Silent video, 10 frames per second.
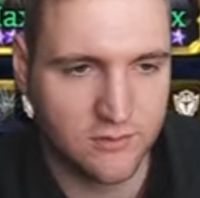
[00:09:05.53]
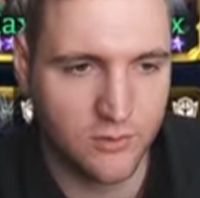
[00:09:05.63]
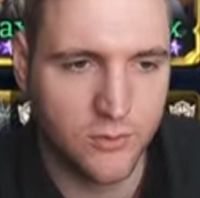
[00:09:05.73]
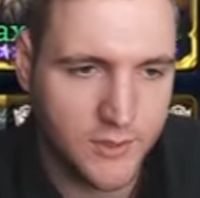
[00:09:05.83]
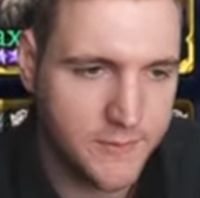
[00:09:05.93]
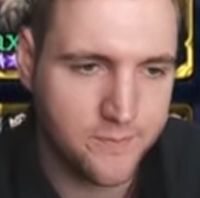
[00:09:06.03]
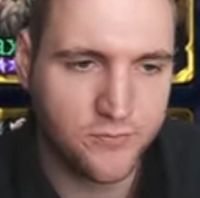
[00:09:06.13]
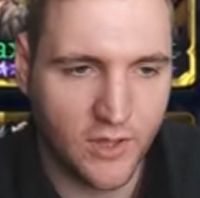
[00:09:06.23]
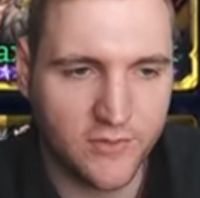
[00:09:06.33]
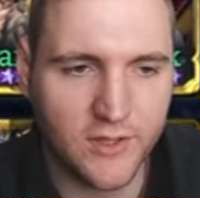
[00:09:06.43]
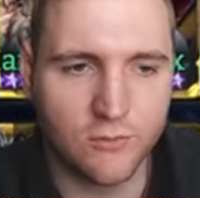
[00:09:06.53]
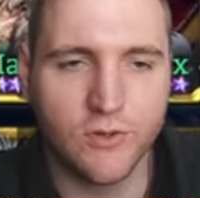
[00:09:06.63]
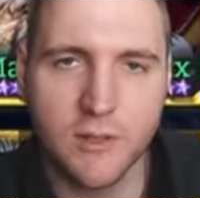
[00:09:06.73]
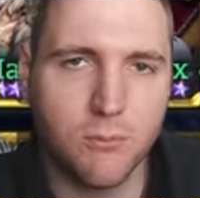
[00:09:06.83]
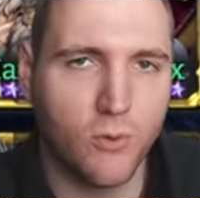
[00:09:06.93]
So I think it's
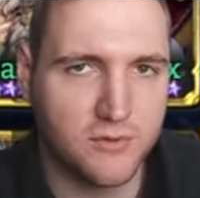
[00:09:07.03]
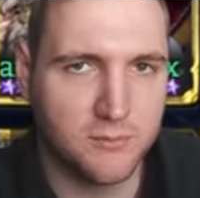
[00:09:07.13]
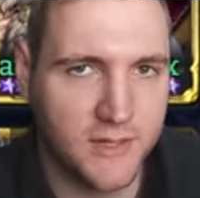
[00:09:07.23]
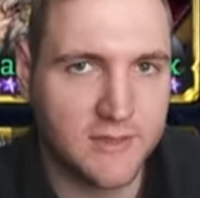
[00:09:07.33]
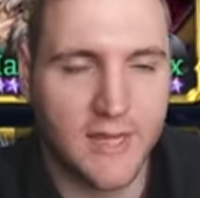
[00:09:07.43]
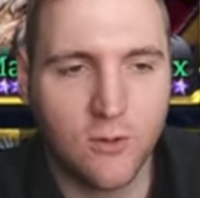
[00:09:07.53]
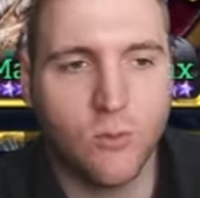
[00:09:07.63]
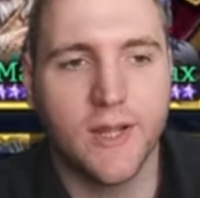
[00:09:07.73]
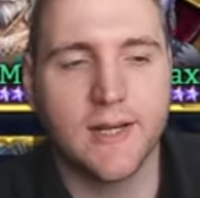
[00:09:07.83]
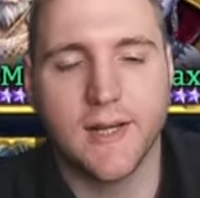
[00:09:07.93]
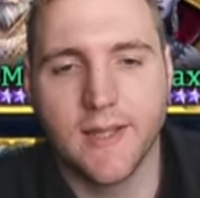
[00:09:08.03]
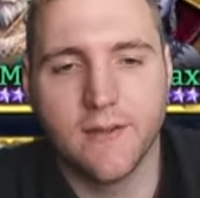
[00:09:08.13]
really important to make that quite clear.